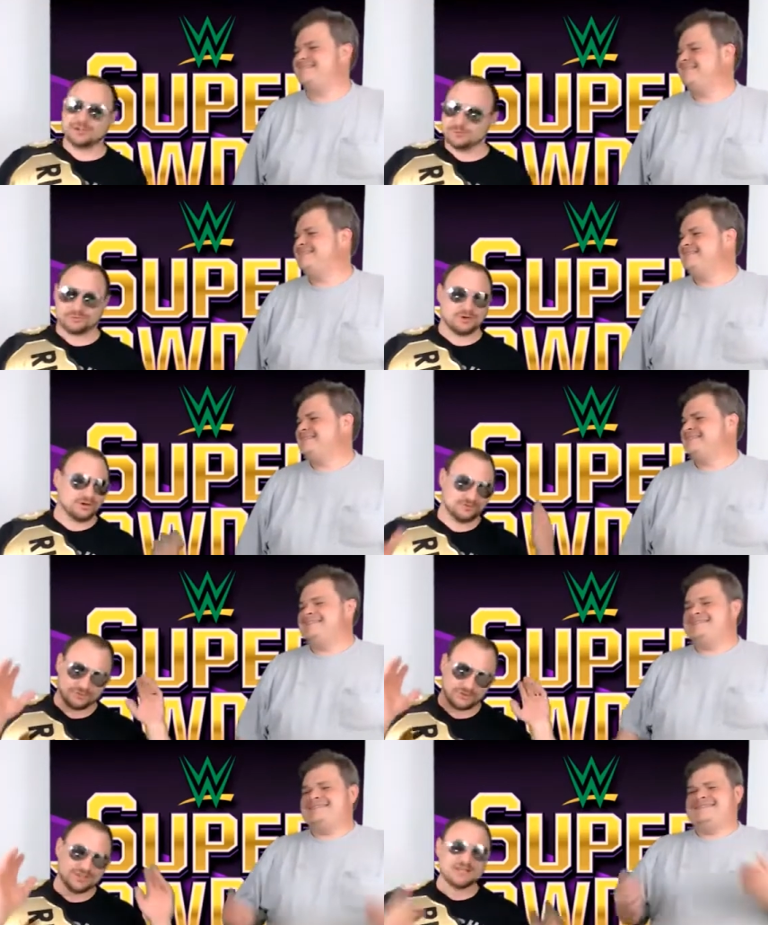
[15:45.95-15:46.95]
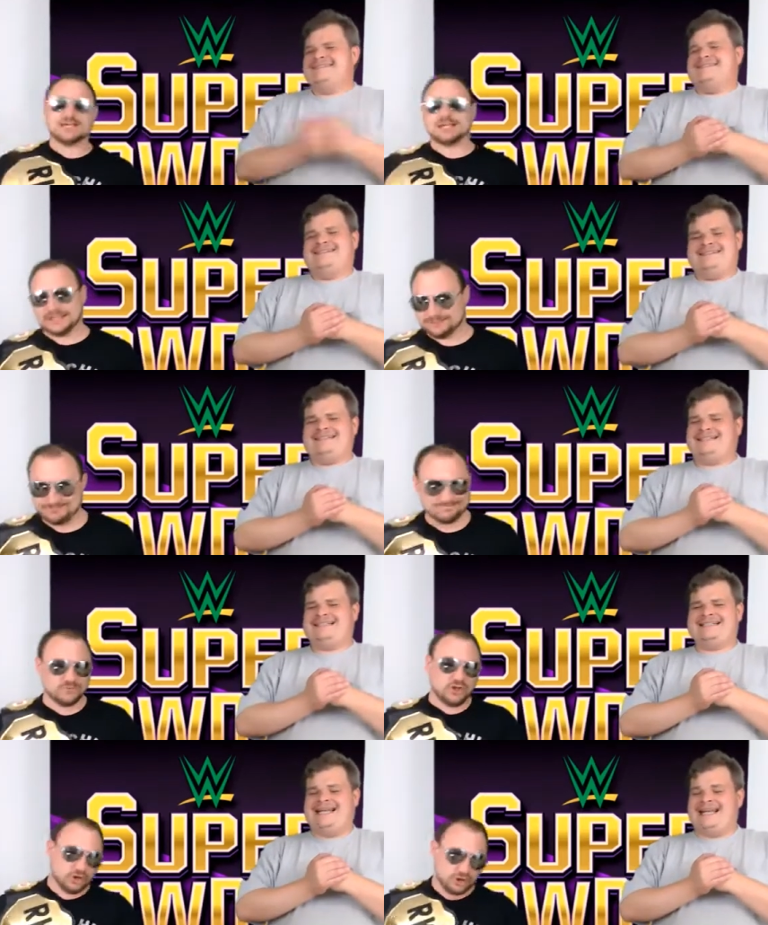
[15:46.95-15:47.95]
Speaker 1: It was wonderful. It
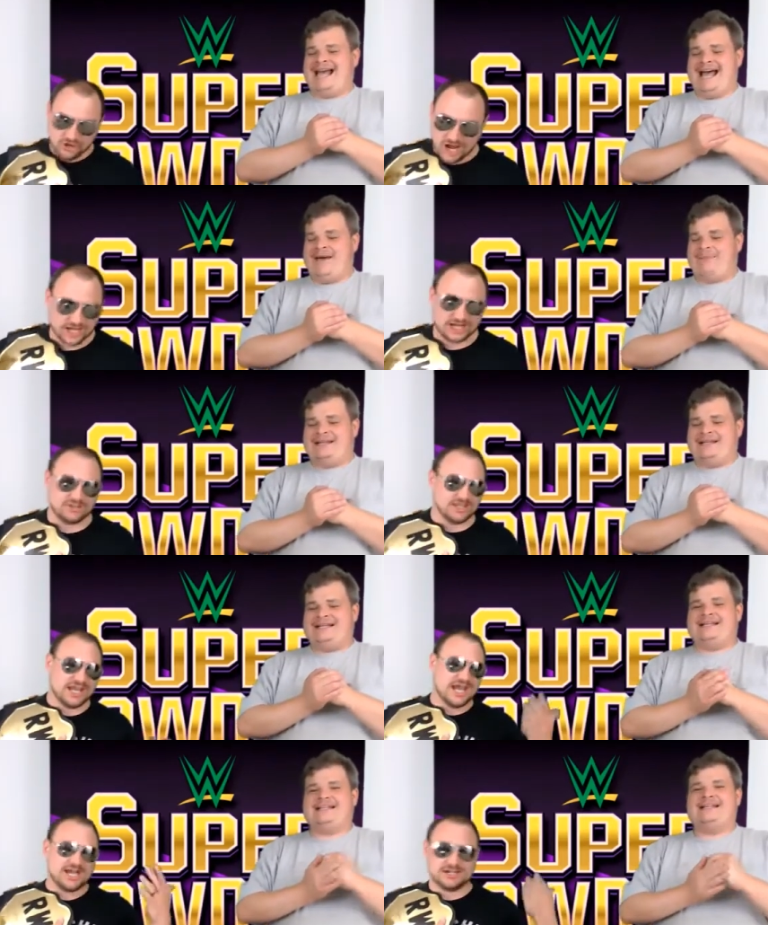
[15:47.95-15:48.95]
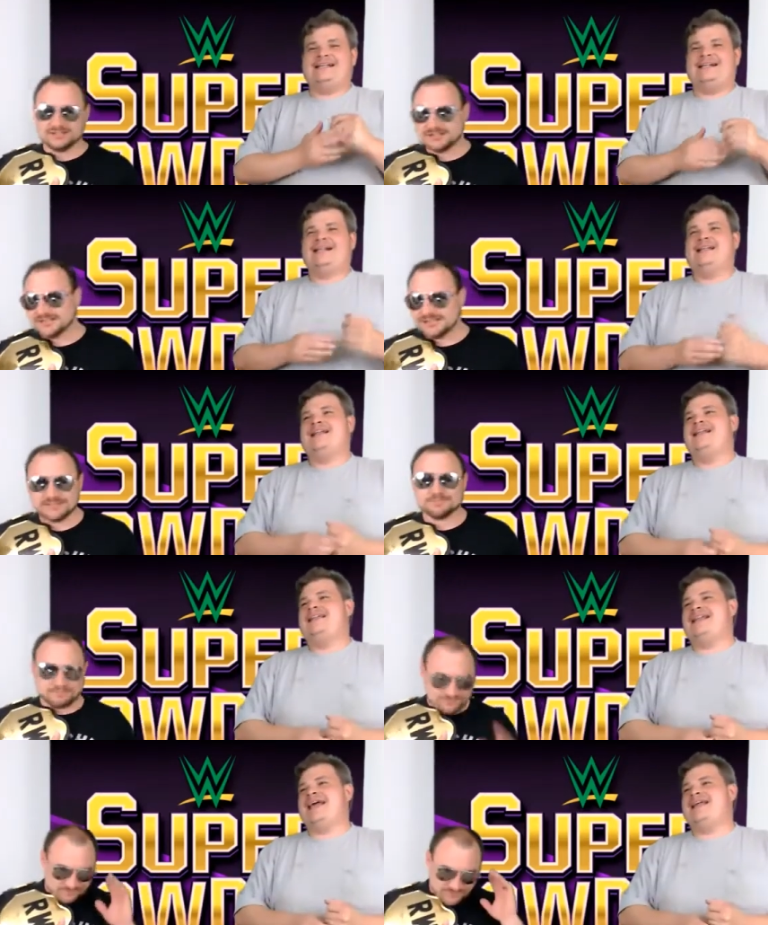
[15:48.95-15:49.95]
little groggy at the end.
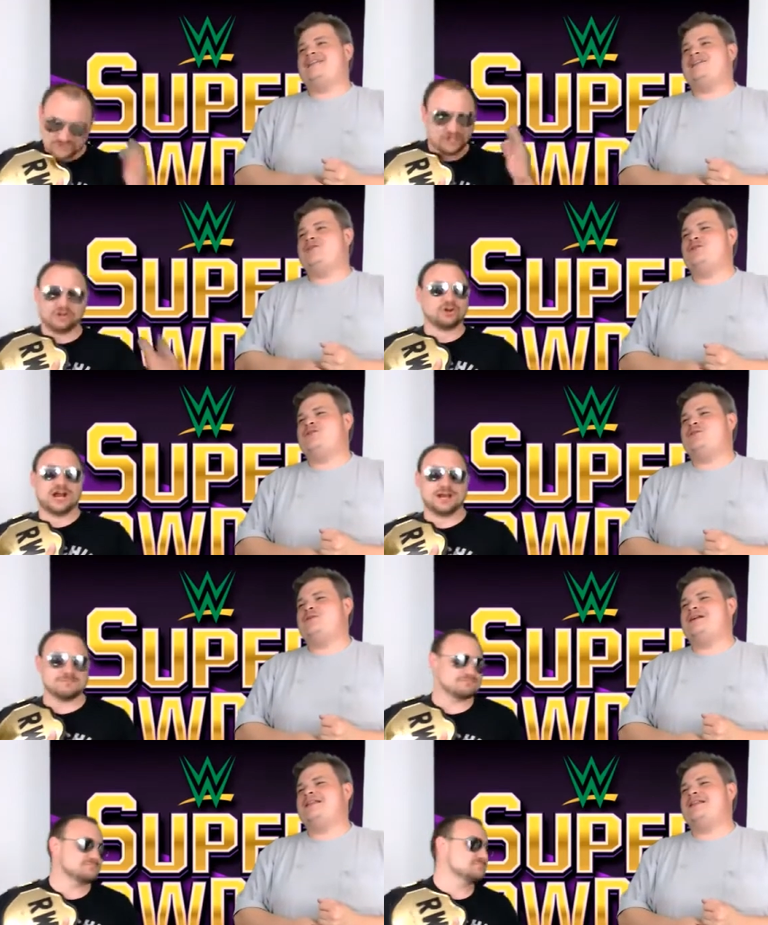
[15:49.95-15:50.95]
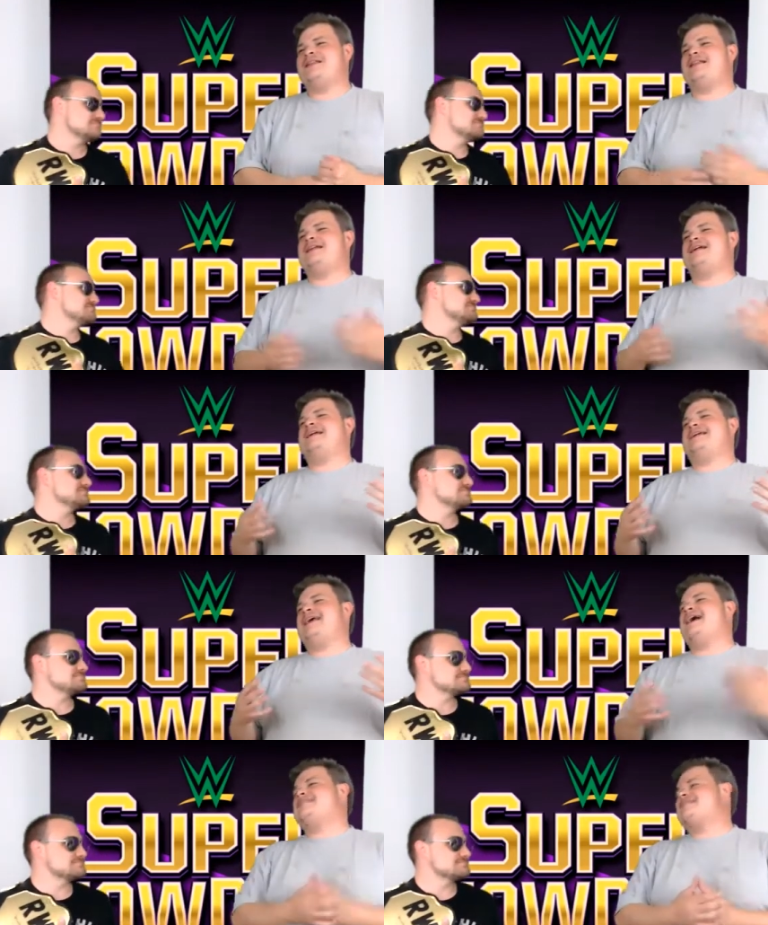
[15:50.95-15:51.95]
They still do, great.
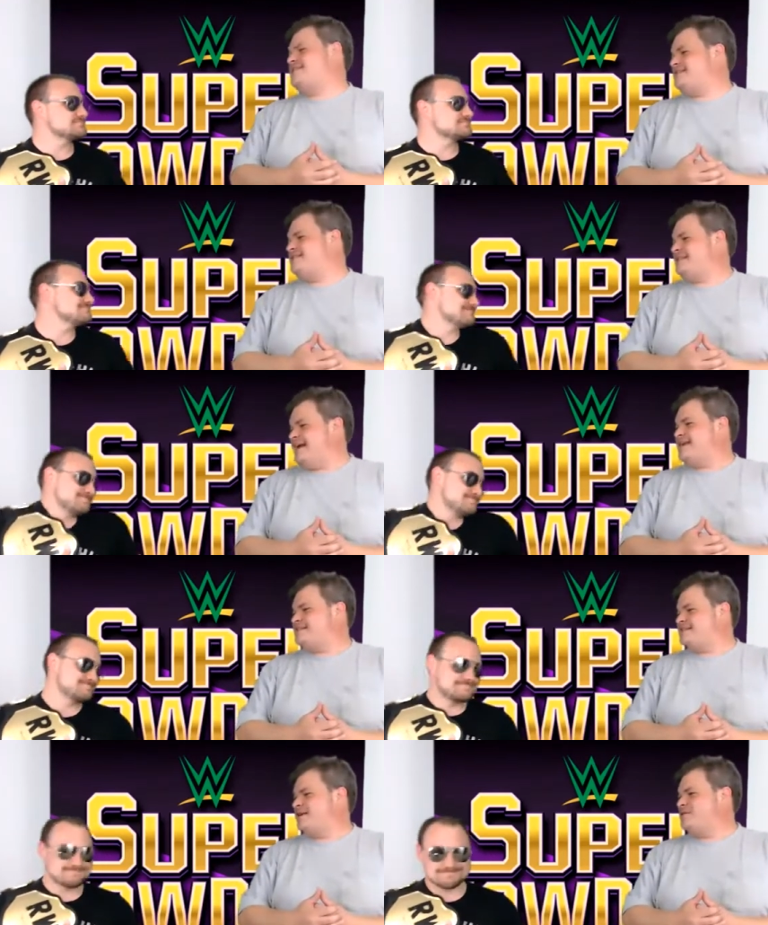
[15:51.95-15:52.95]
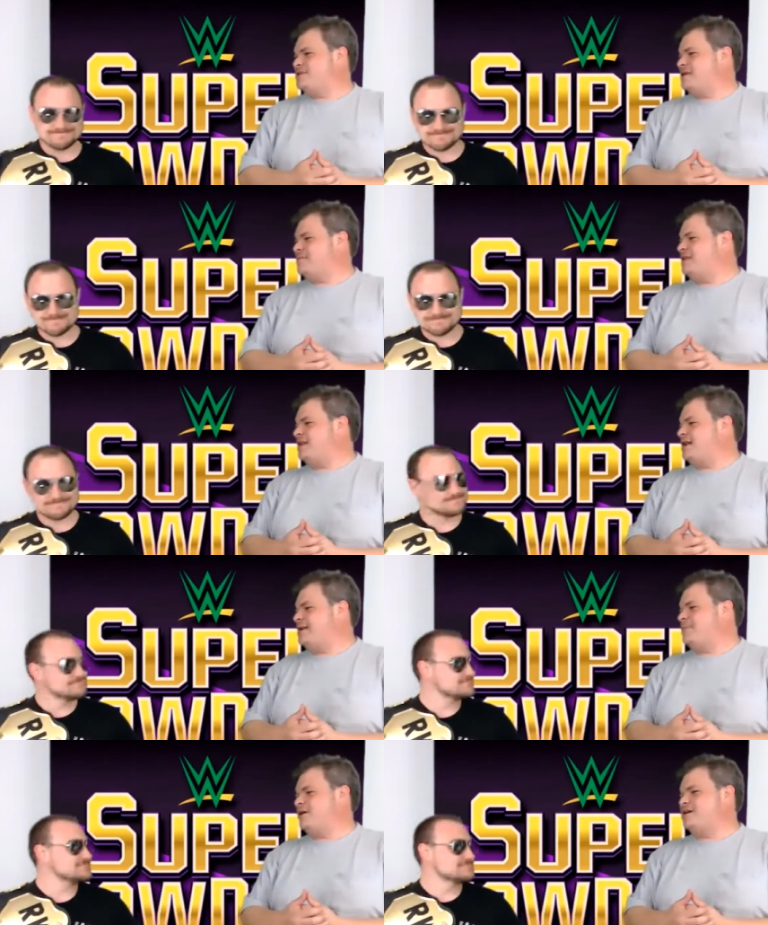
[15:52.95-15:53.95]
Speaker 2: Yes, yes, there were some
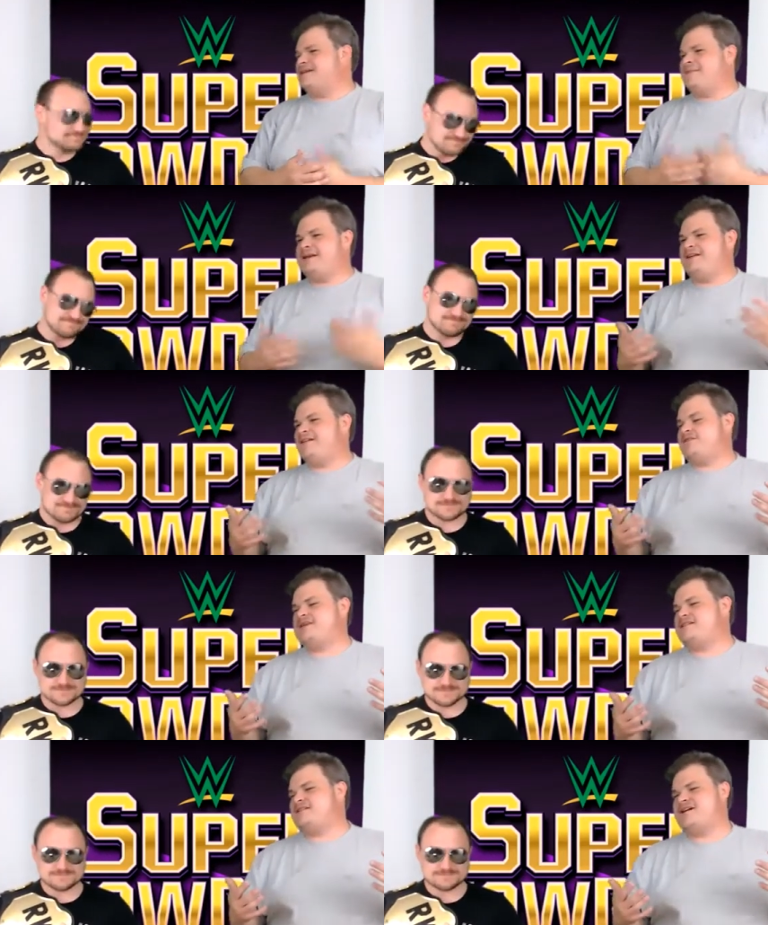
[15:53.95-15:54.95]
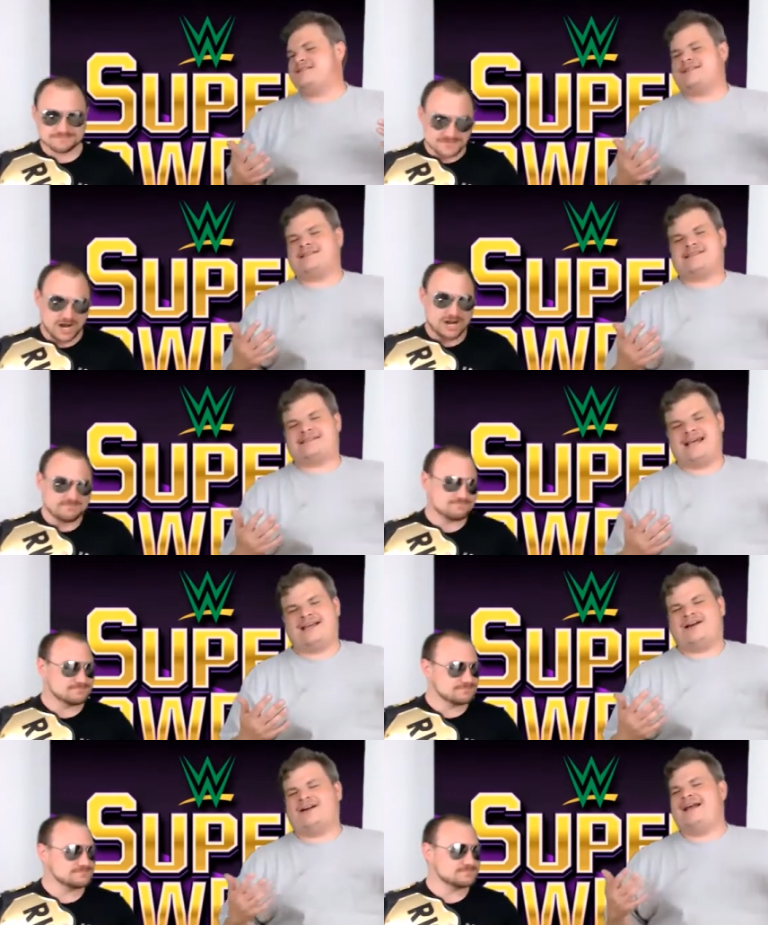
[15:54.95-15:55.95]
clunky parts. I'm giving it three stars. All right.
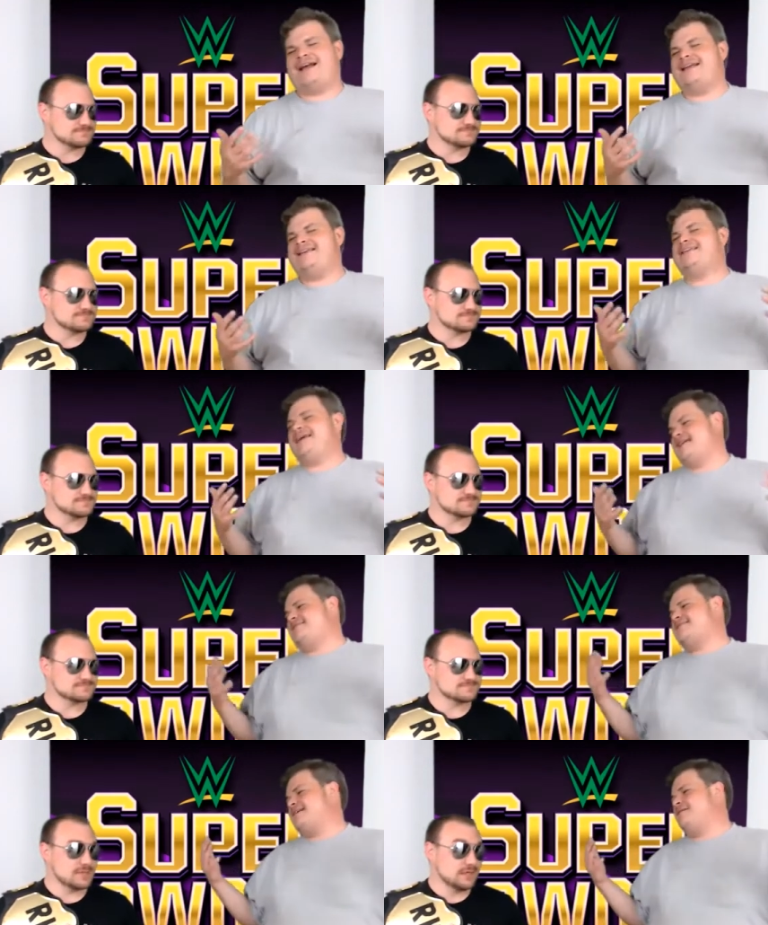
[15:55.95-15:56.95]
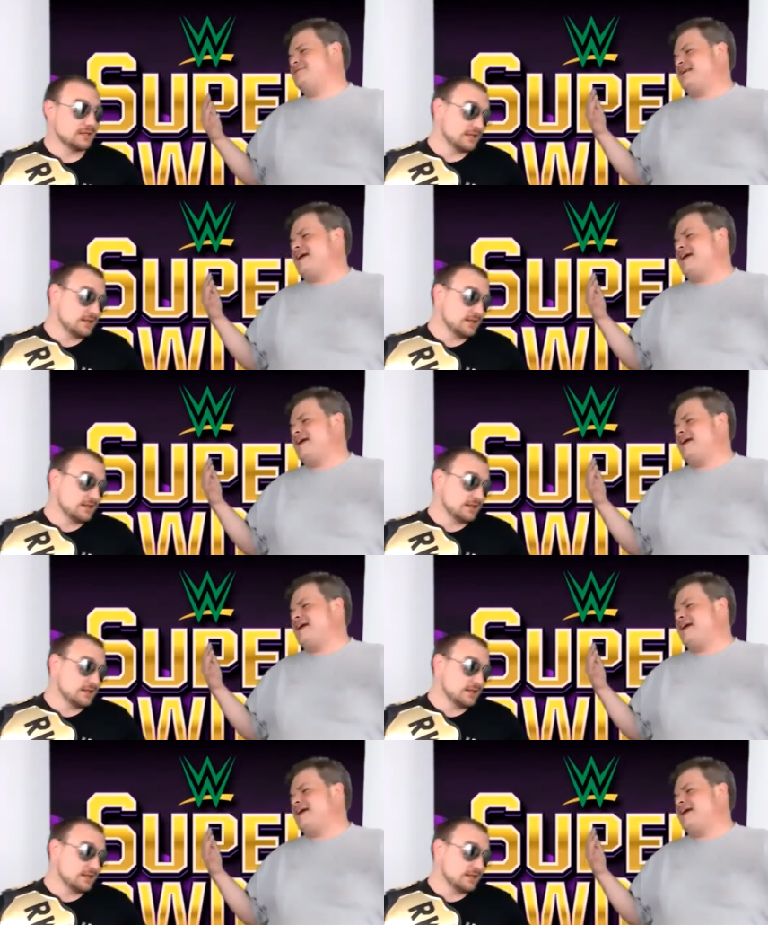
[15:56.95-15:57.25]
Taker, and yes, it was